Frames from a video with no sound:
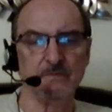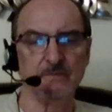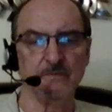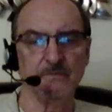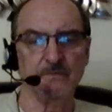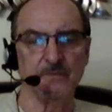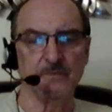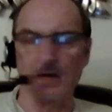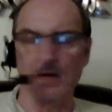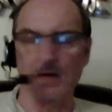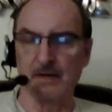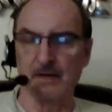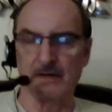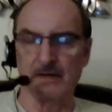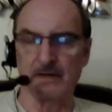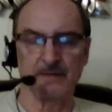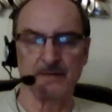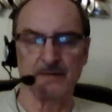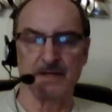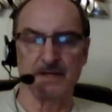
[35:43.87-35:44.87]
Not in that
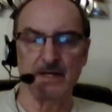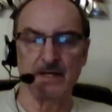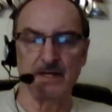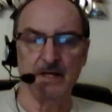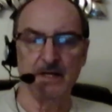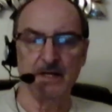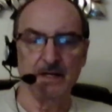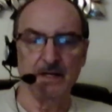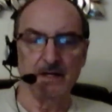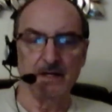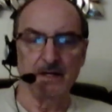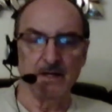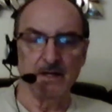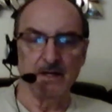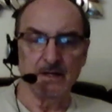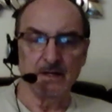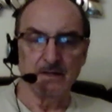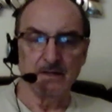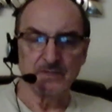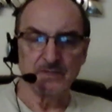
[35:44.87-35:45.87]
they
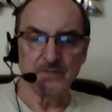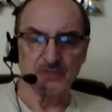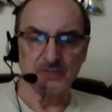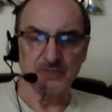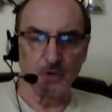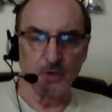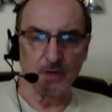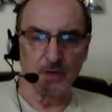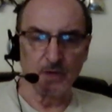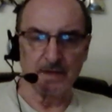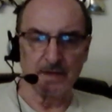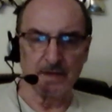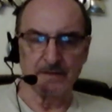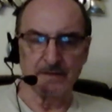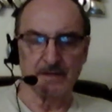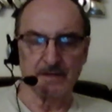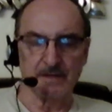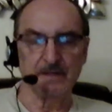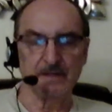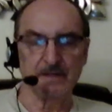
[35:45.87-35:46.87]
stole anything.
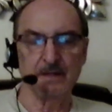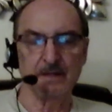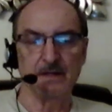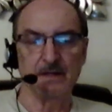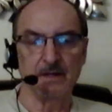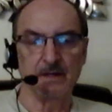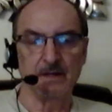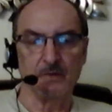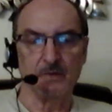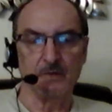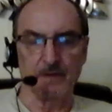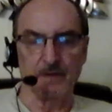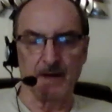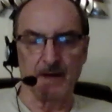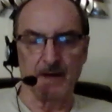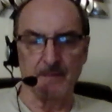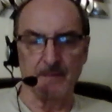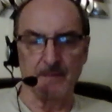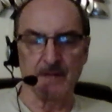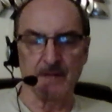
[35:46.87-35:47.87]
What I
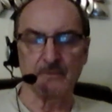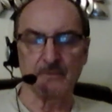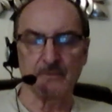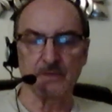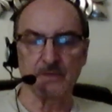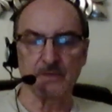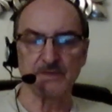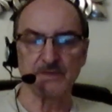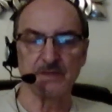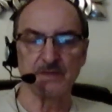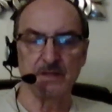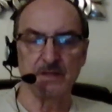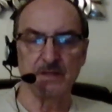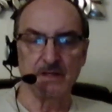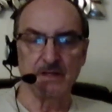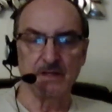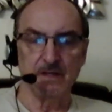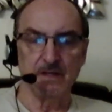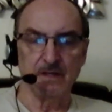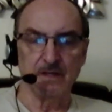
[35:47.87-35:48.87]
meant was
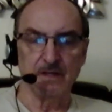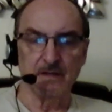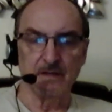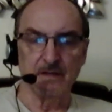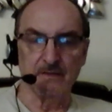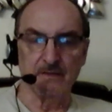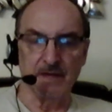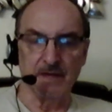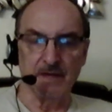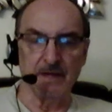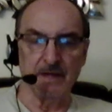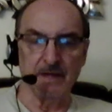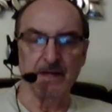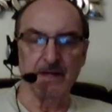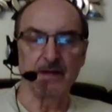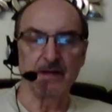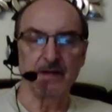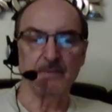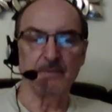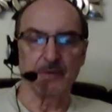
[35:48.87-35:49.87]
they
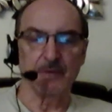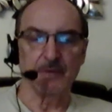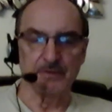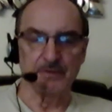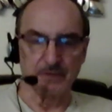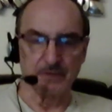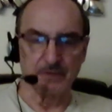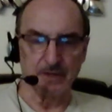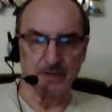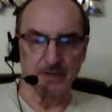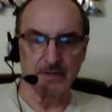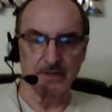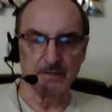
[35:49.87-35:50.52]
partook.